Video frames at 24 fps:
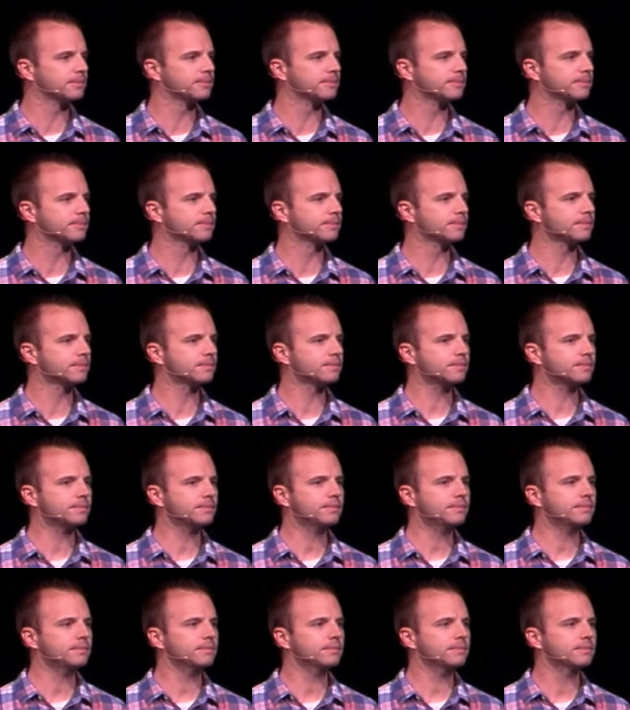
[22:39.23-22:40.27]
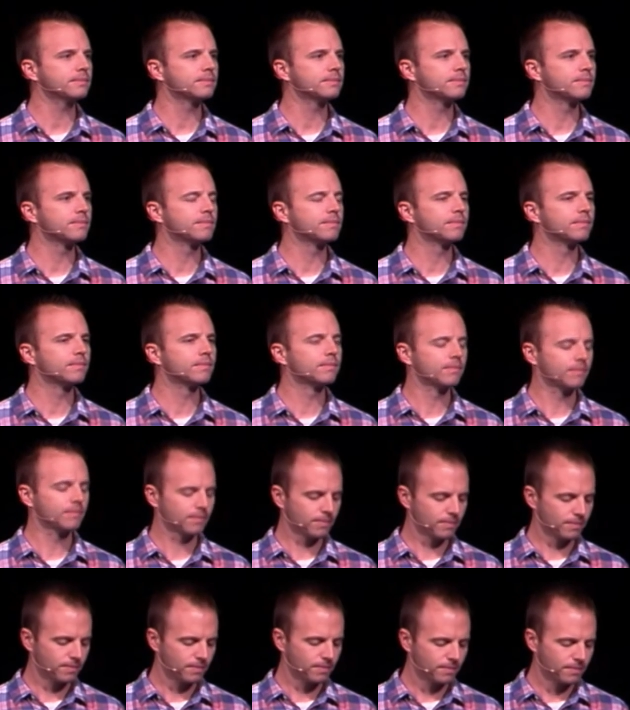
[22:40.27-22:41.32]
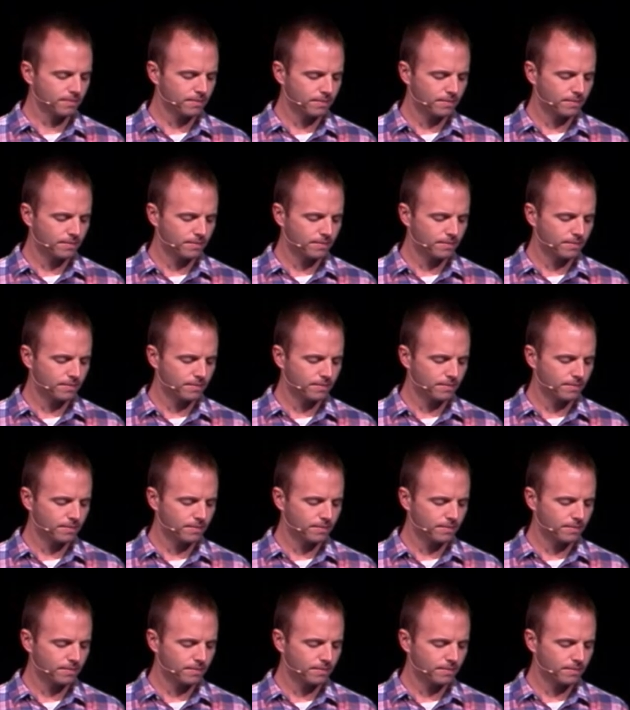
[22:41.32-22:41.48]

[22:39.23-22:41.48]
Nothing is said.